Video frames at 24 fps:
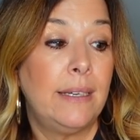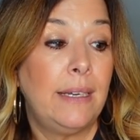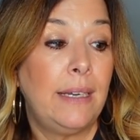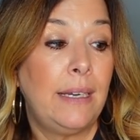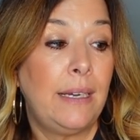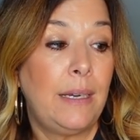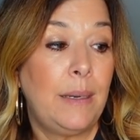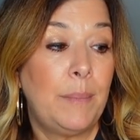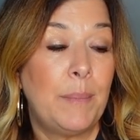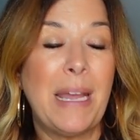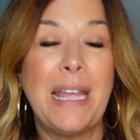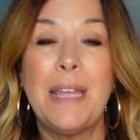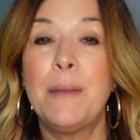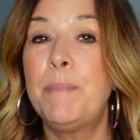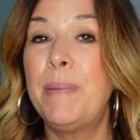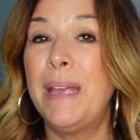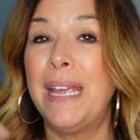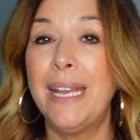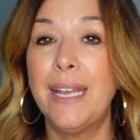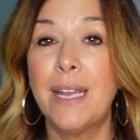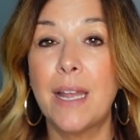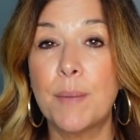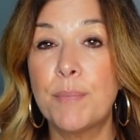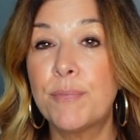Um, I had
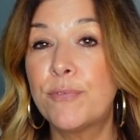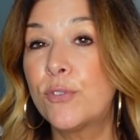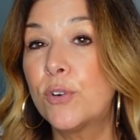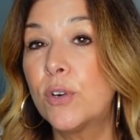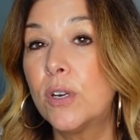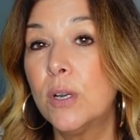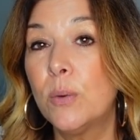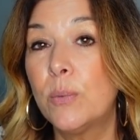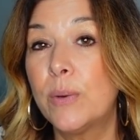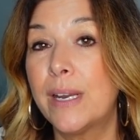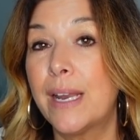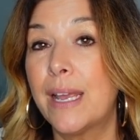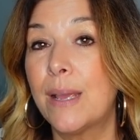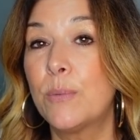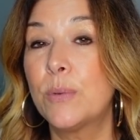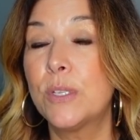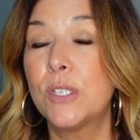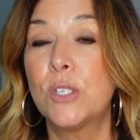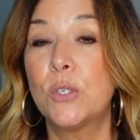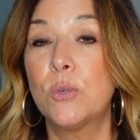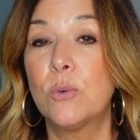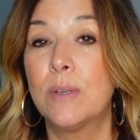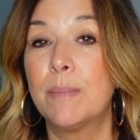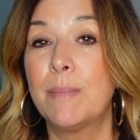paid up for it when I
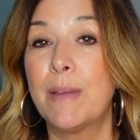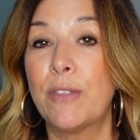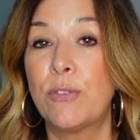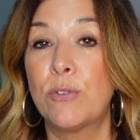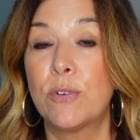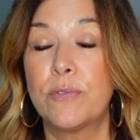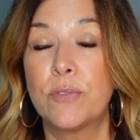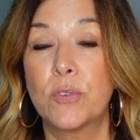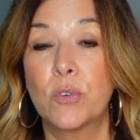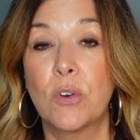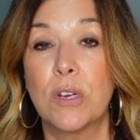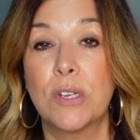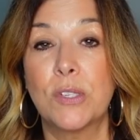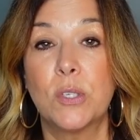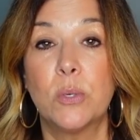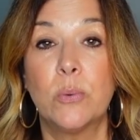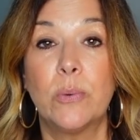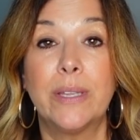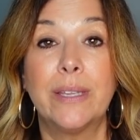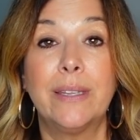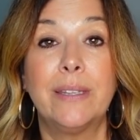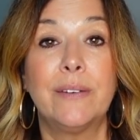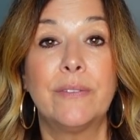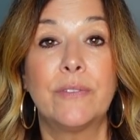was doing my thrift across New
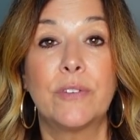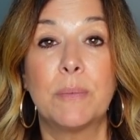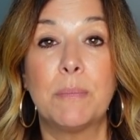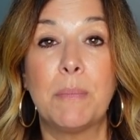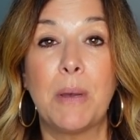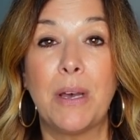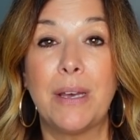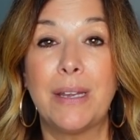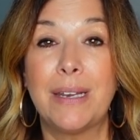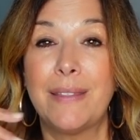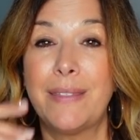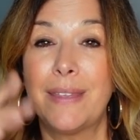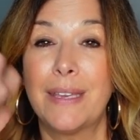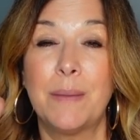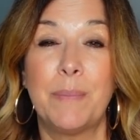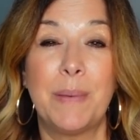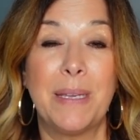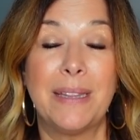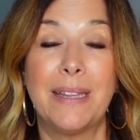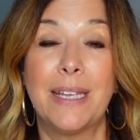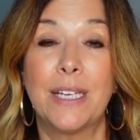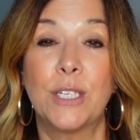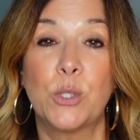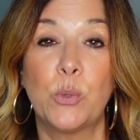England and Vermont. I think I
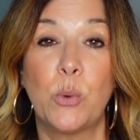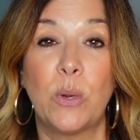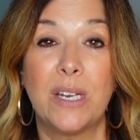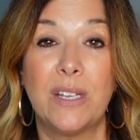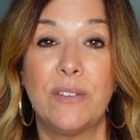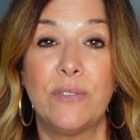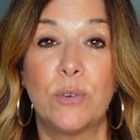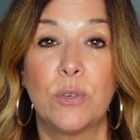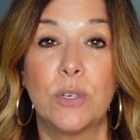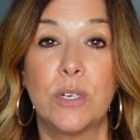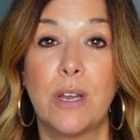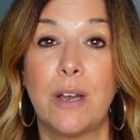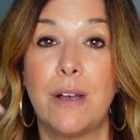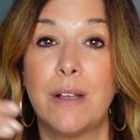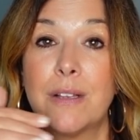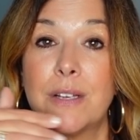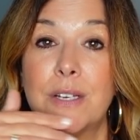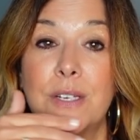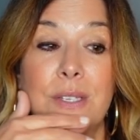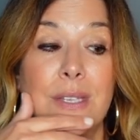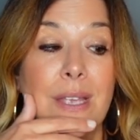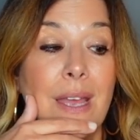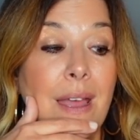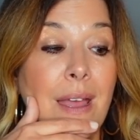paid like twenty-four
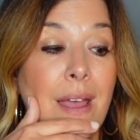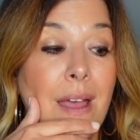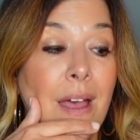dollars.